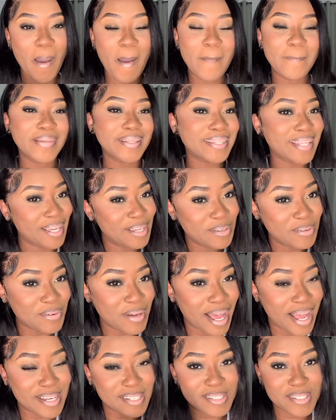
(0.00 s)
But thank you
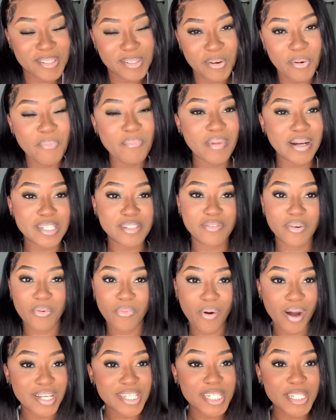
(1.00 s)
guys so much for
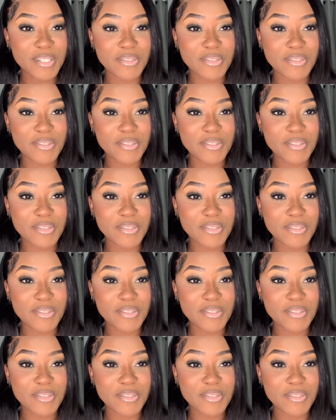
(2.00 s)
watching.